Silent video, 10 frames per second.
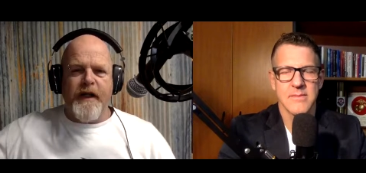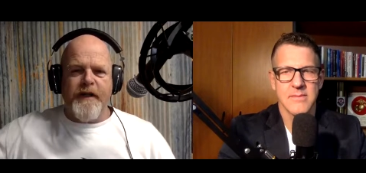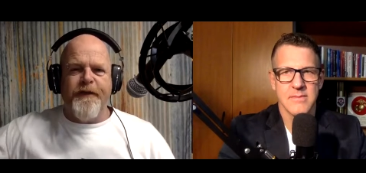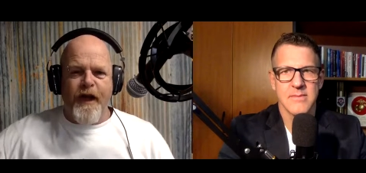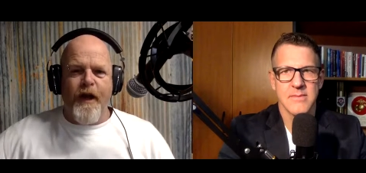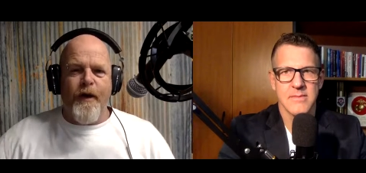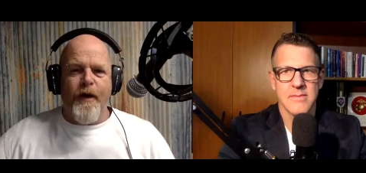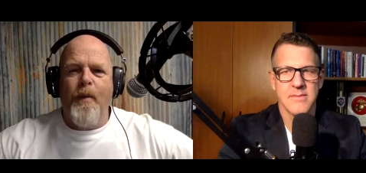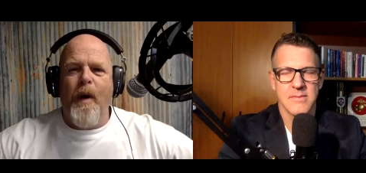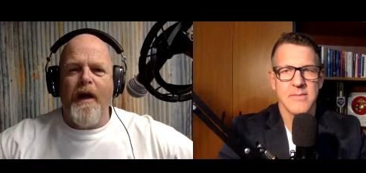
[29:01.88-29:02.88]
Speaker 1: for you oh.
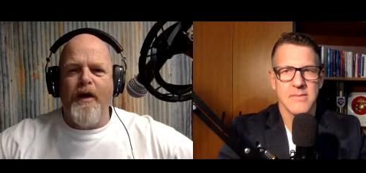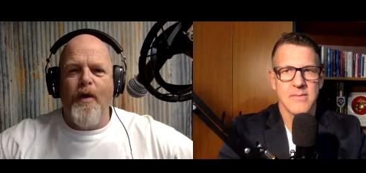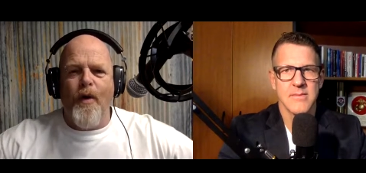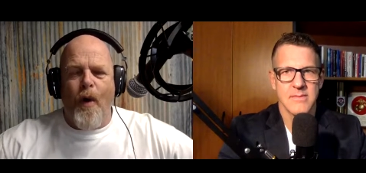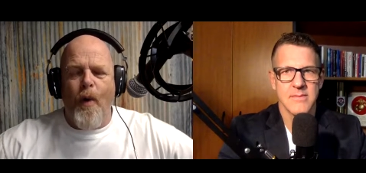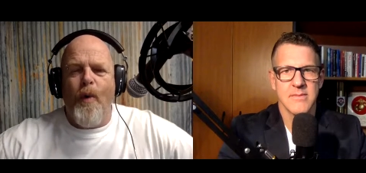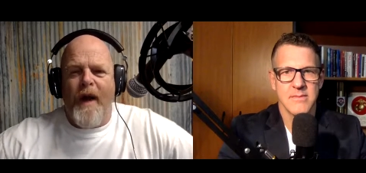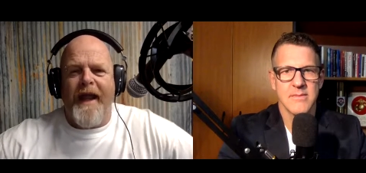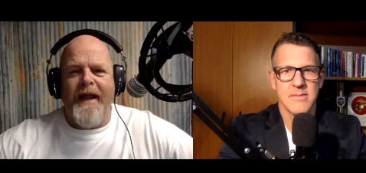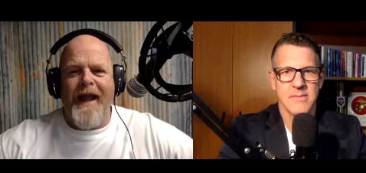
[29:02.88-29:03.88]
when you're
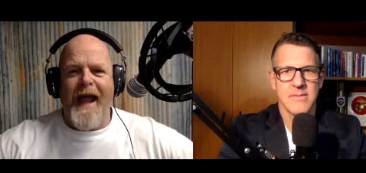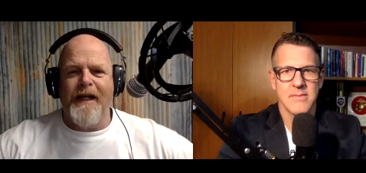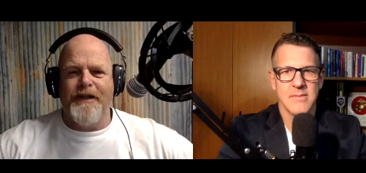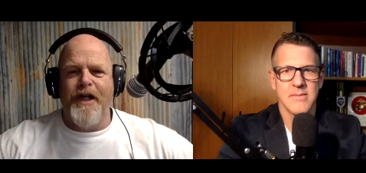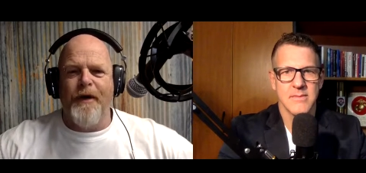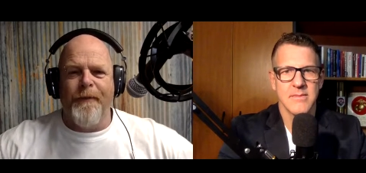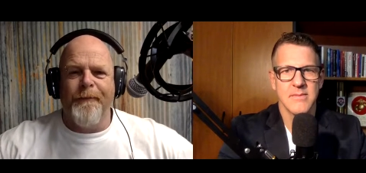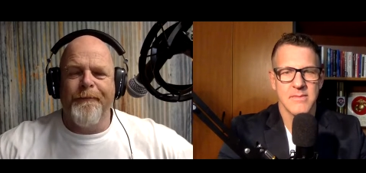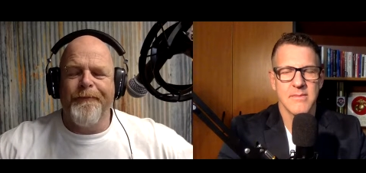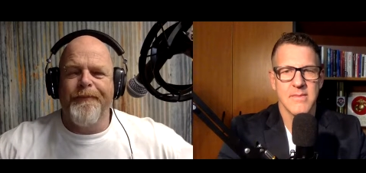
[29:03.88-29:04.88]
all in as you.
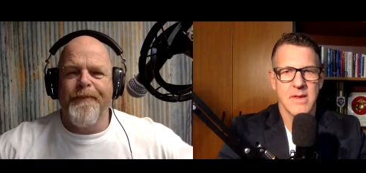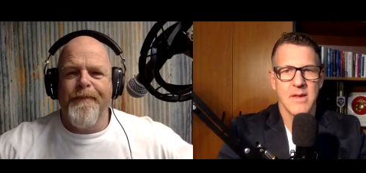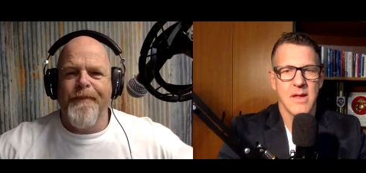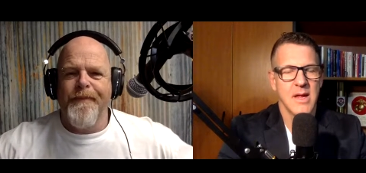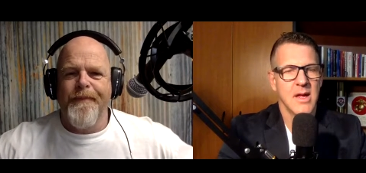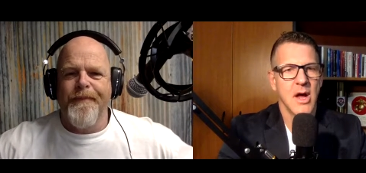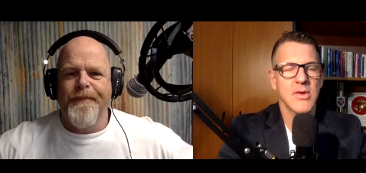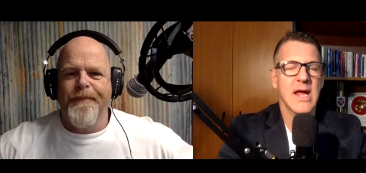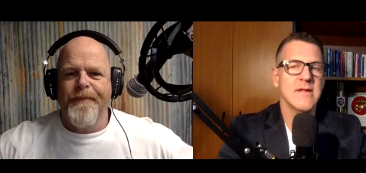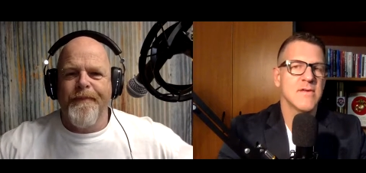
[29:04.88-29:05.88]

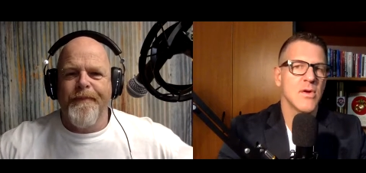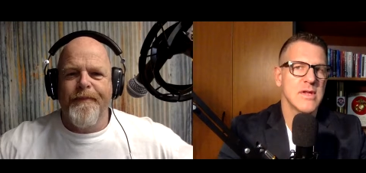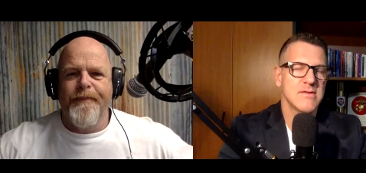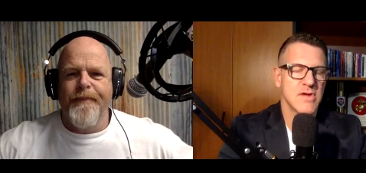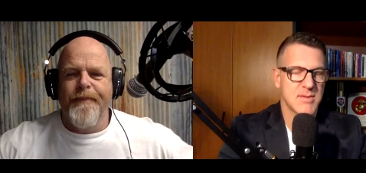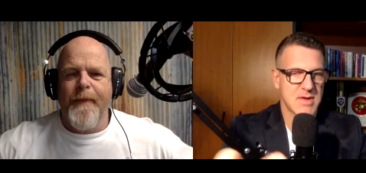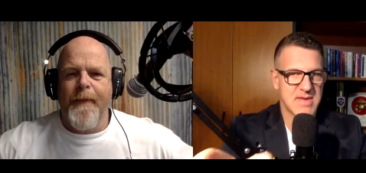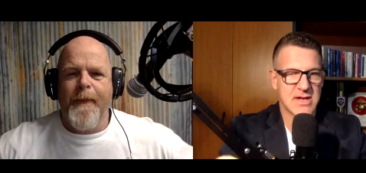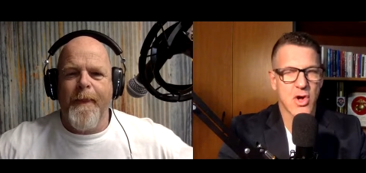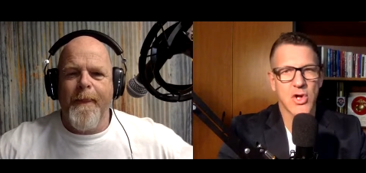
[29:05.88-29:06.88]
Speaker 2: Okay, so let's talk about
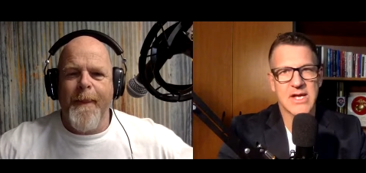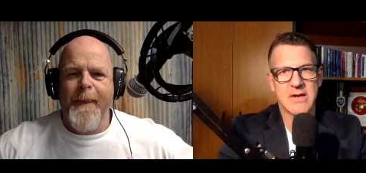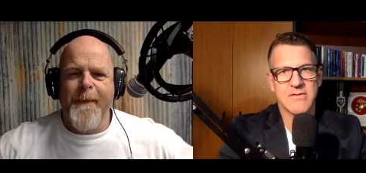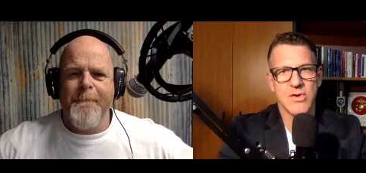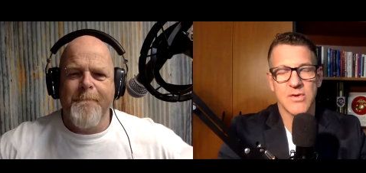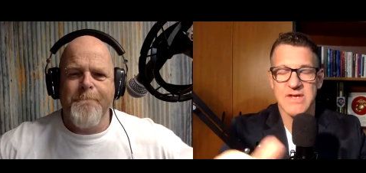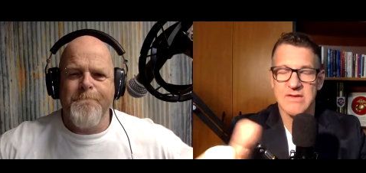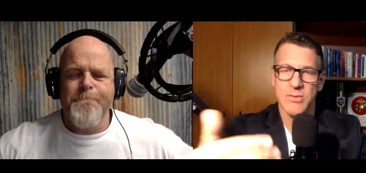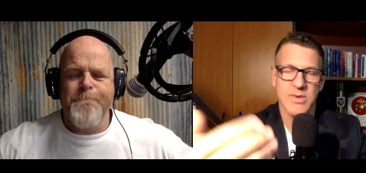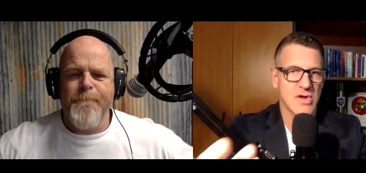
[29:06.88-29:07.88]
being all in as you, because that's
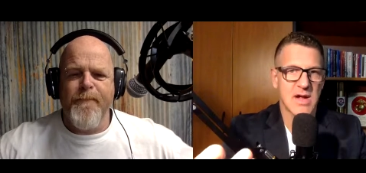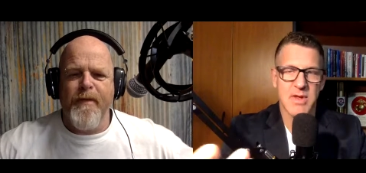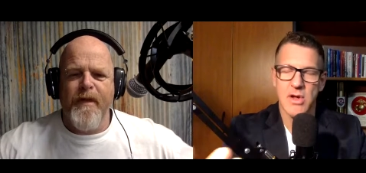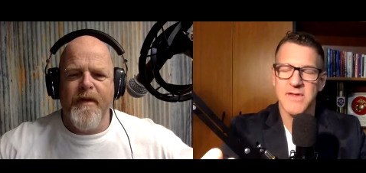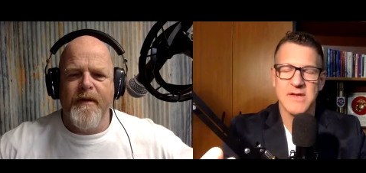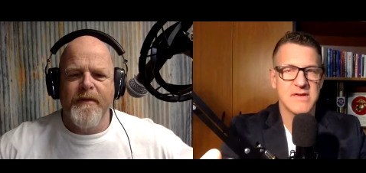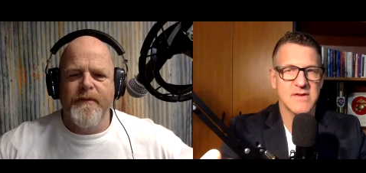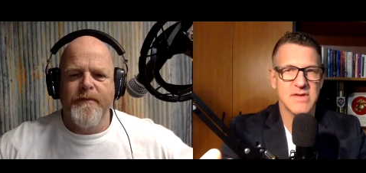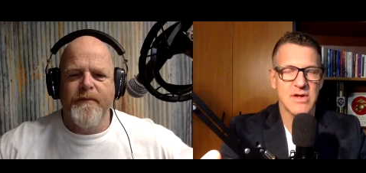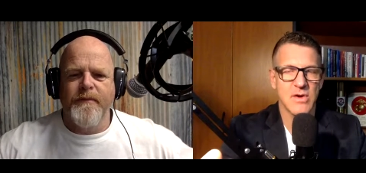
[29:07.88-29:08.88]
what we talk about
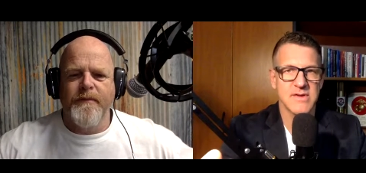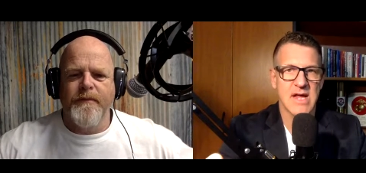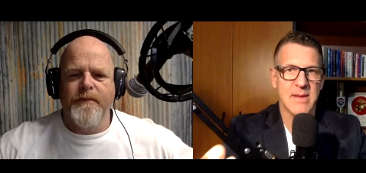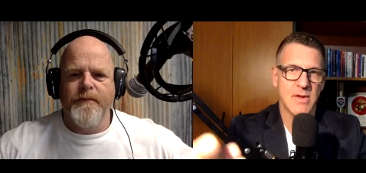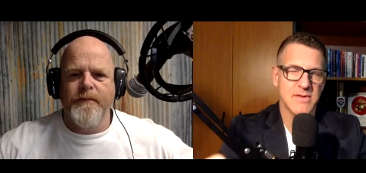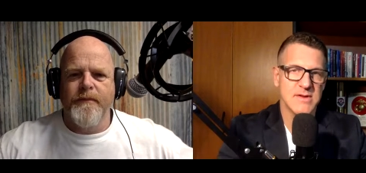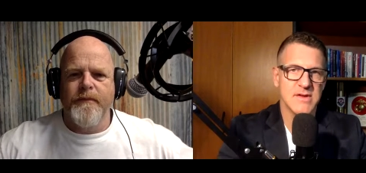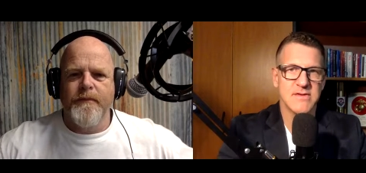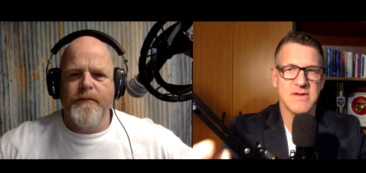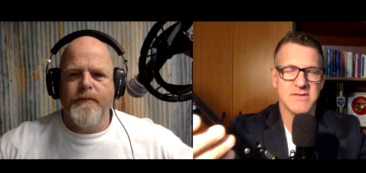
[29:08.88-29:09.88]
authenticity all the time.
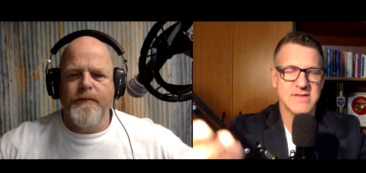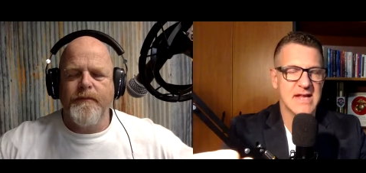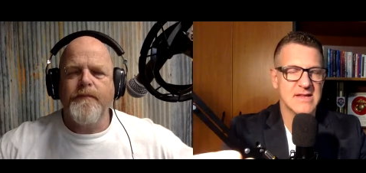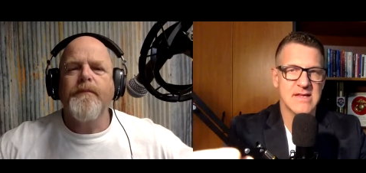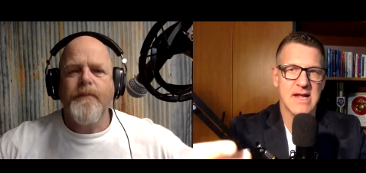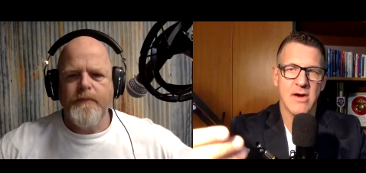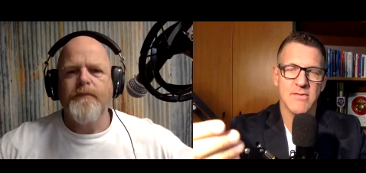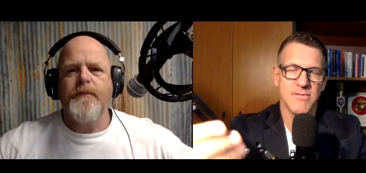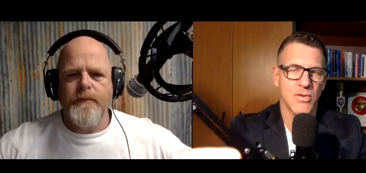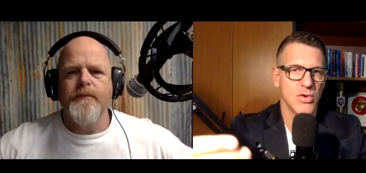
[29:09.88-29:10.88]
Authenticity, standing there,
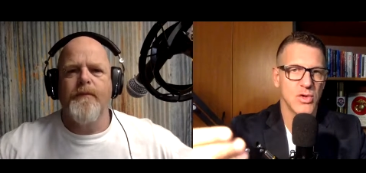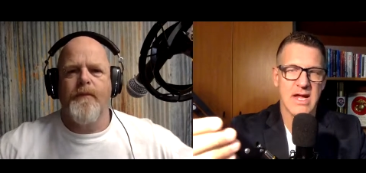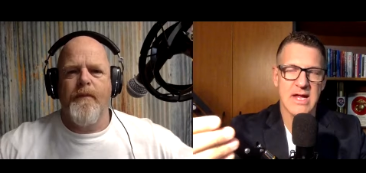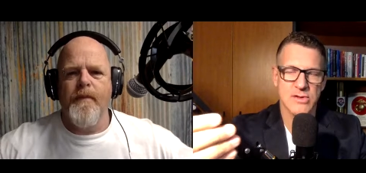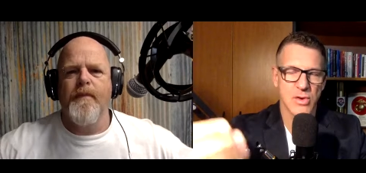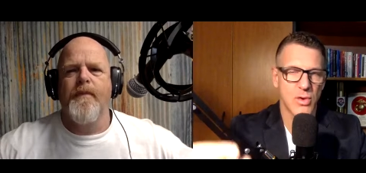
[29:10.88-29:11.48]
full and